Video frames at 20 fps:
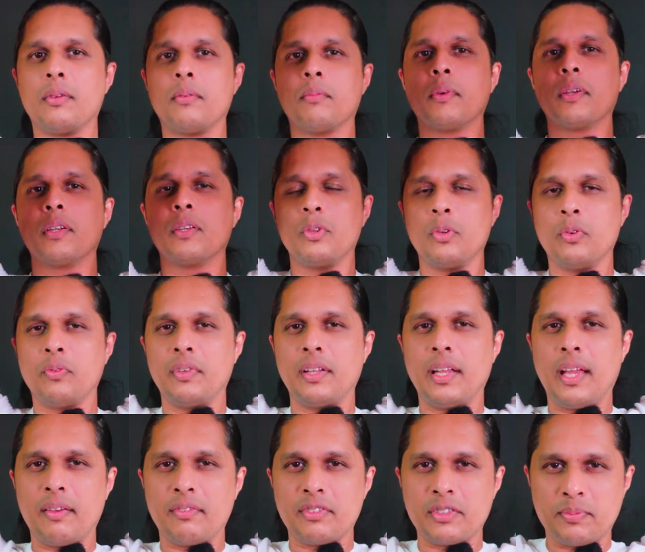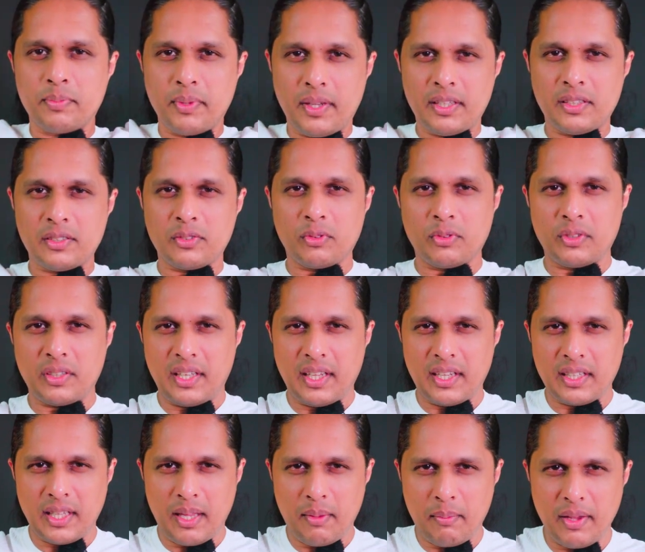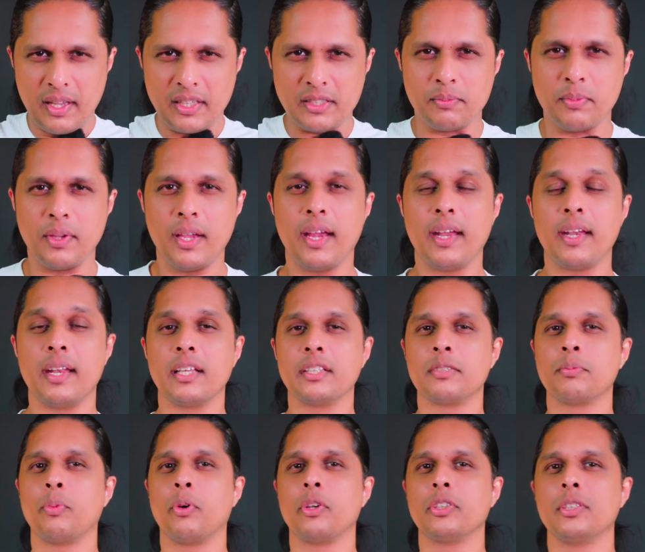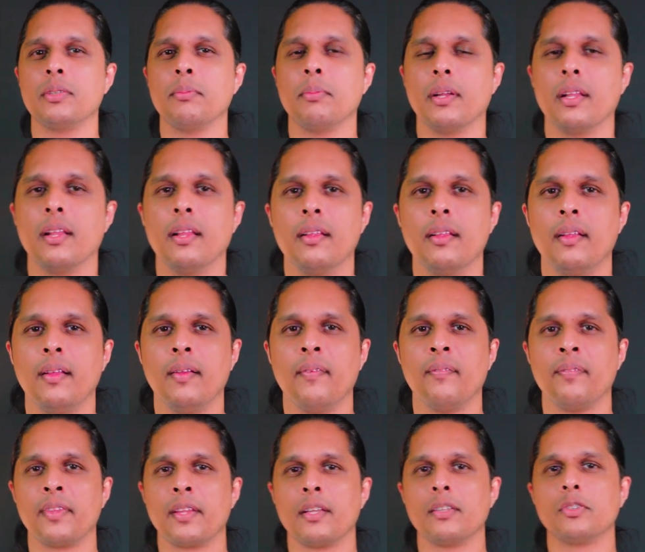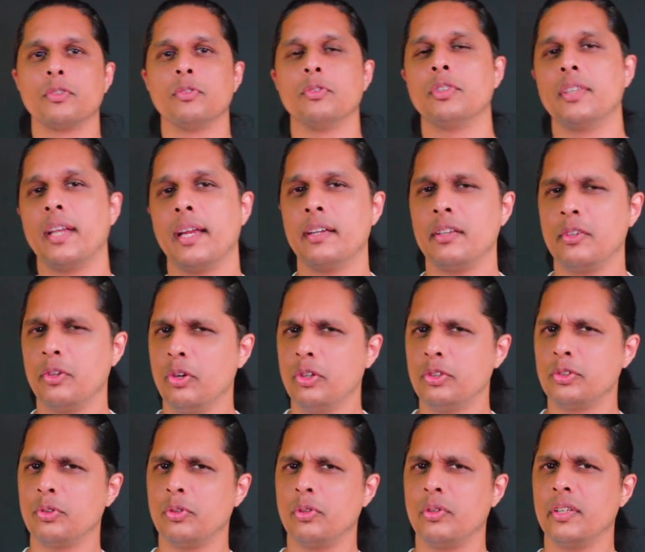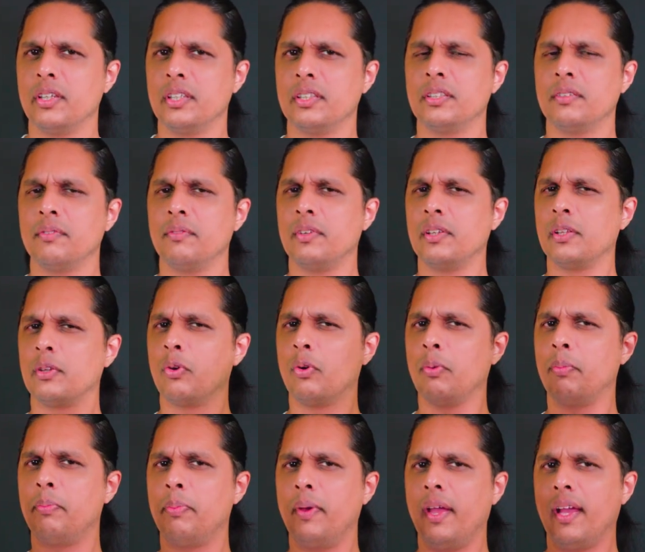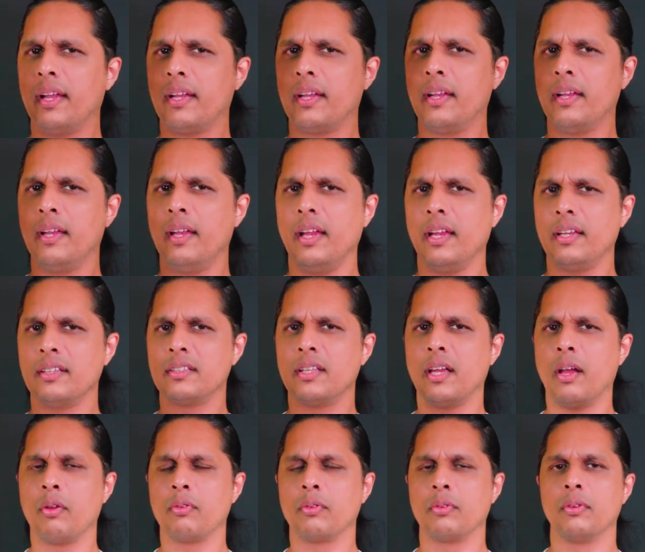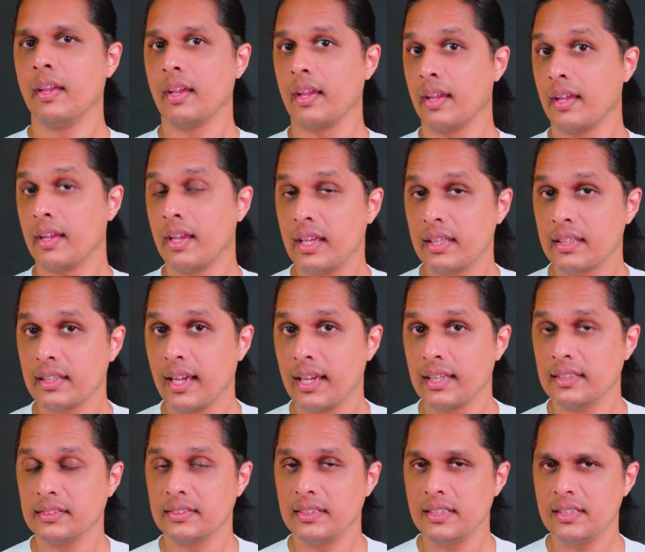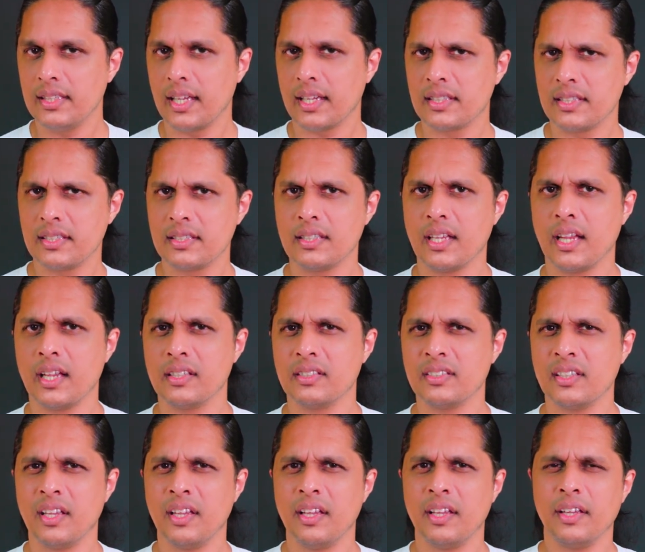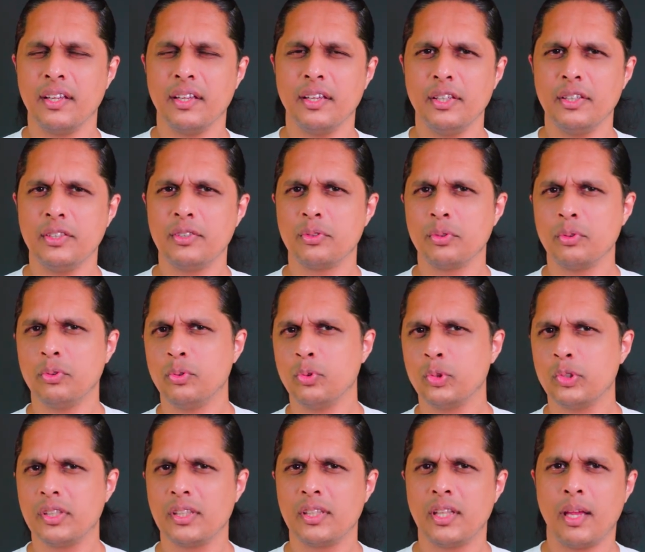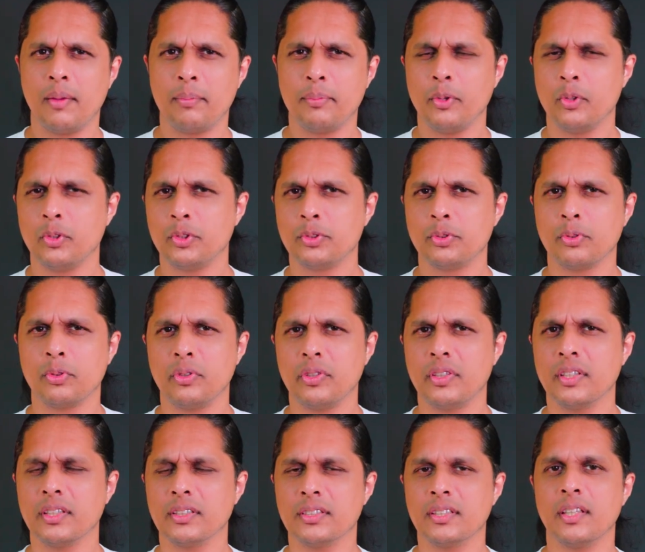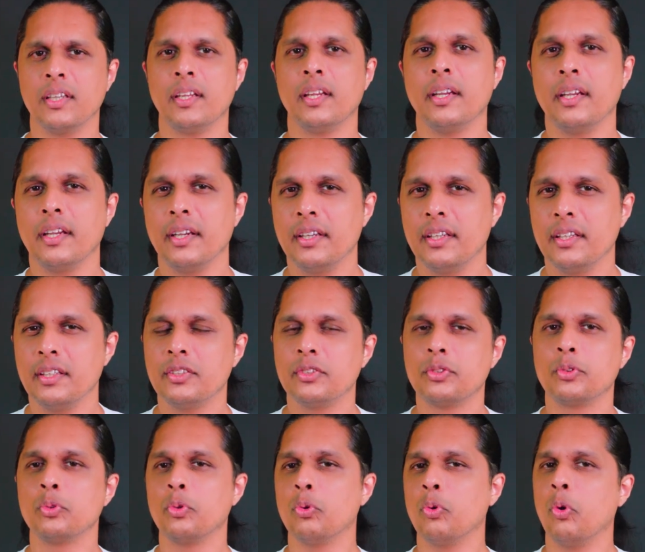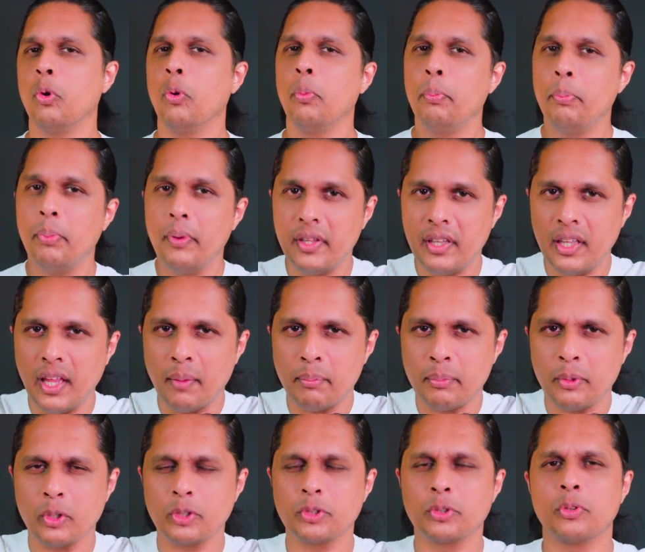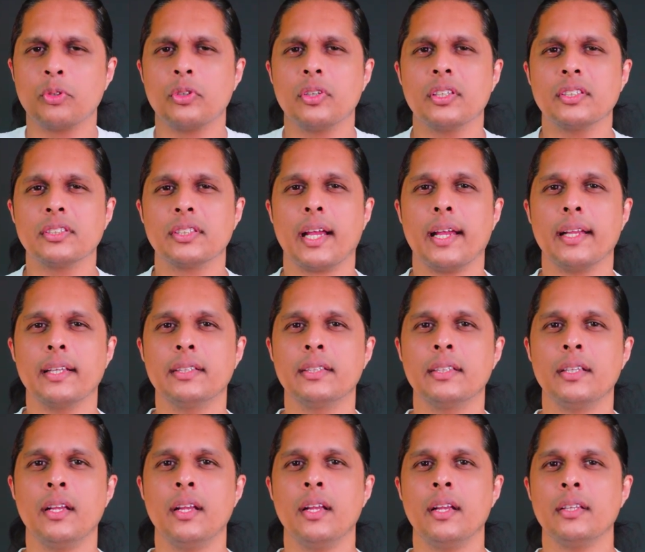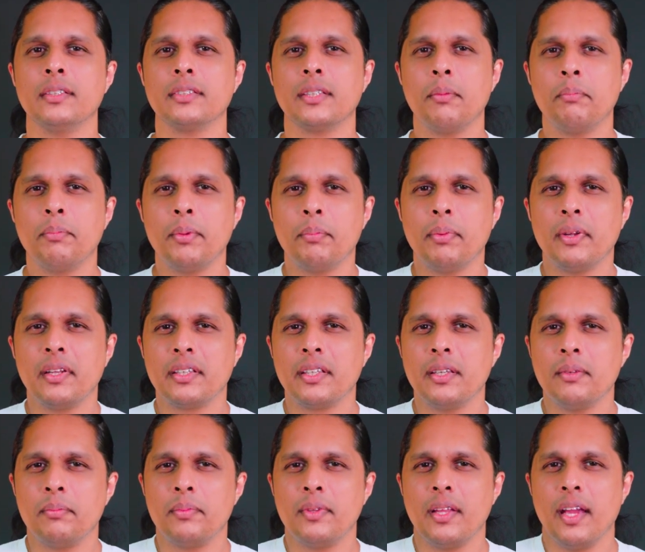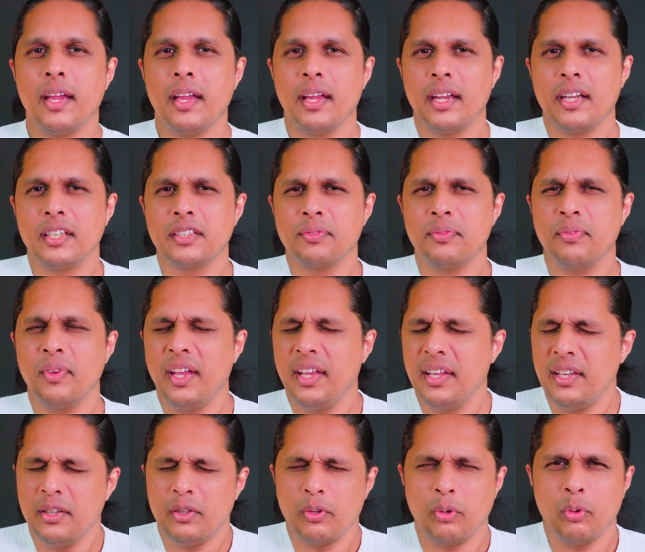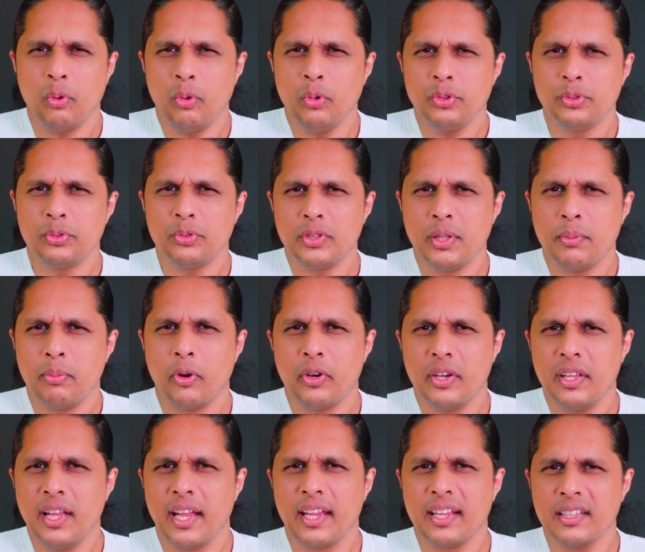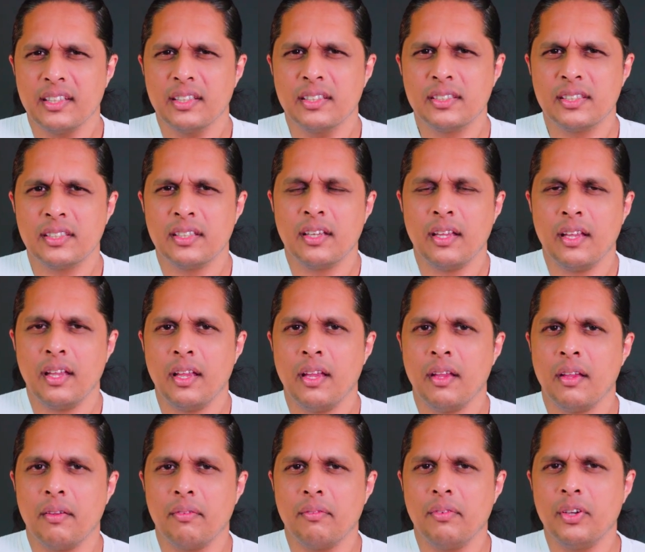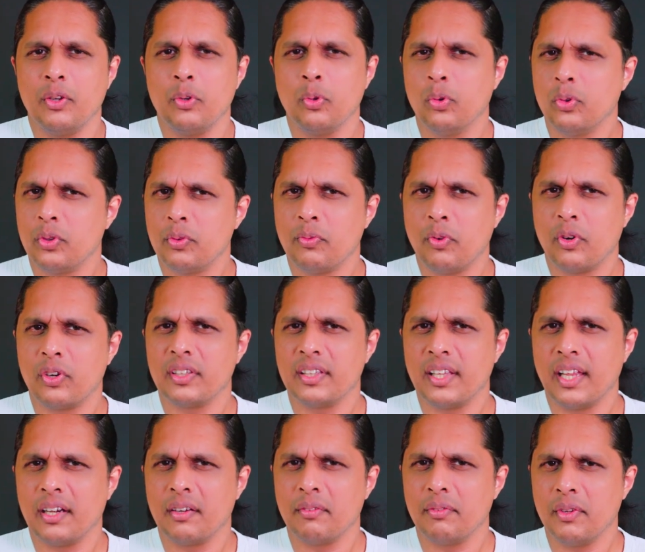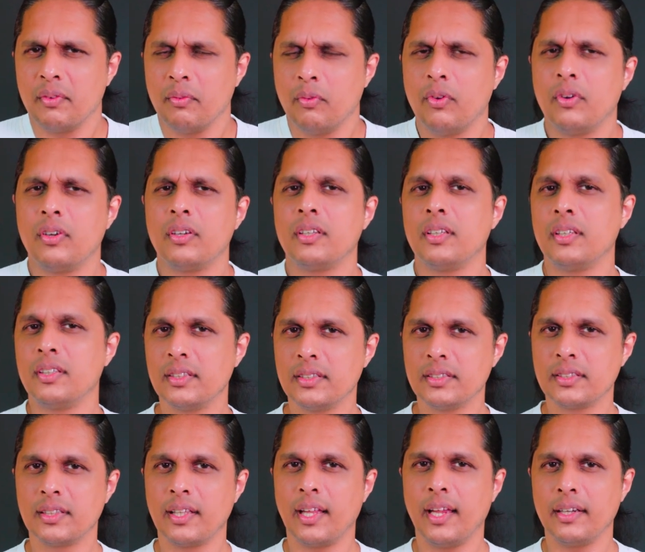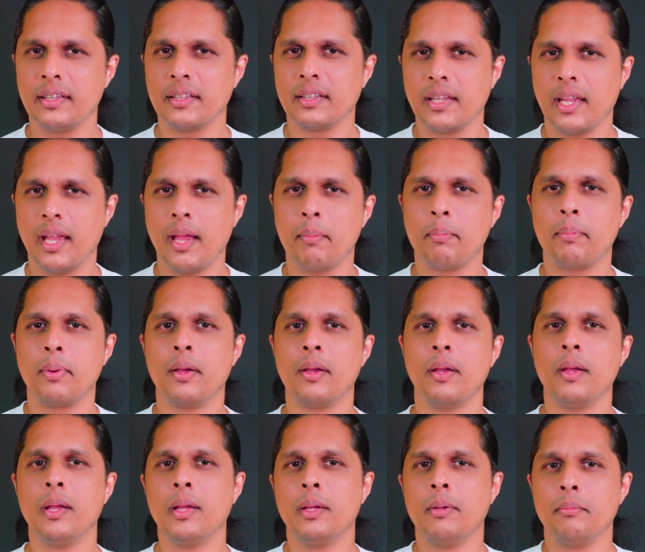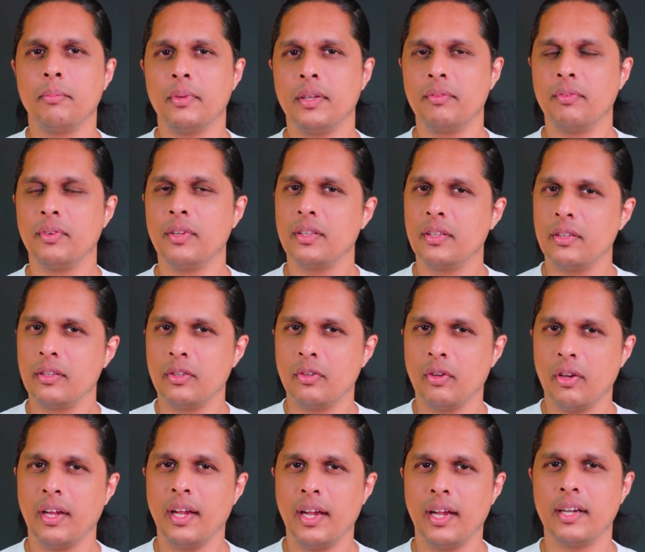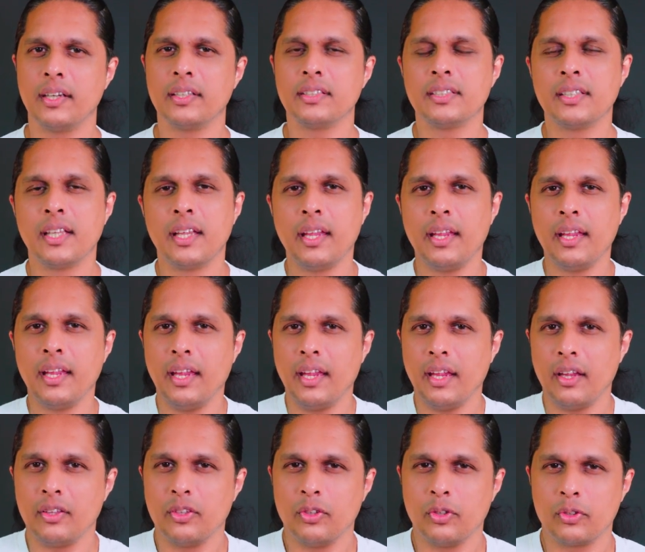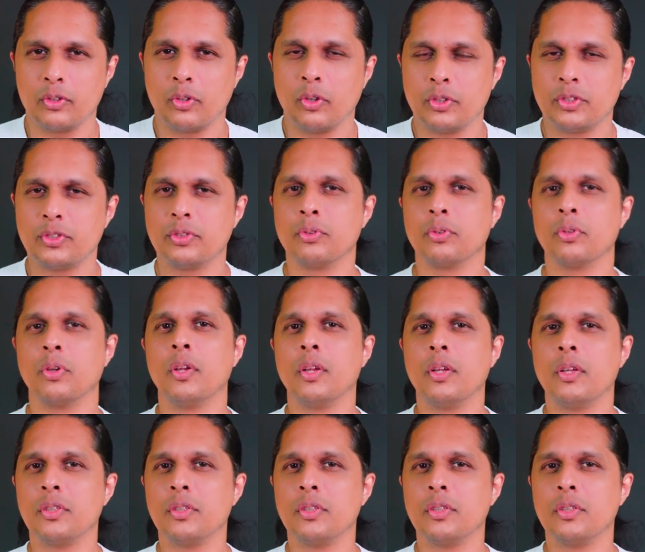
But you will have space, so take them as behind as possible, so that your shoulders will go back and down. Again, guys, this exercise is to loosen up your shoulders. It is to open up your shoulders, guys. Some people keep their hands very close to the body like this. We don't want that. We want slight gap between your hands and your torso.